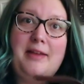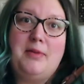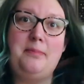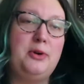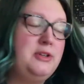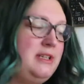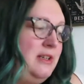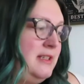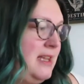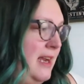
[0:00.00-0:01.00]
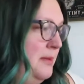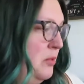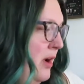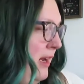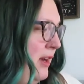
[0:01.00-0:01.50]
My purse here because I
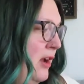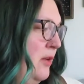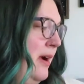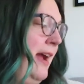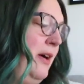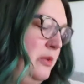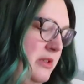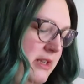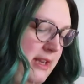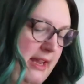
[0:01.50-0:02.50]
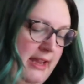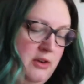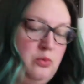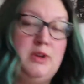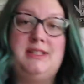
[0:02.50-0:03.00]
am ready to go out
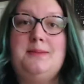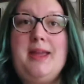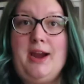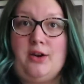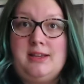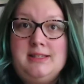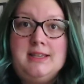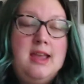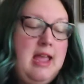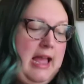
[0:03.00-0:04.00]
and run some errands.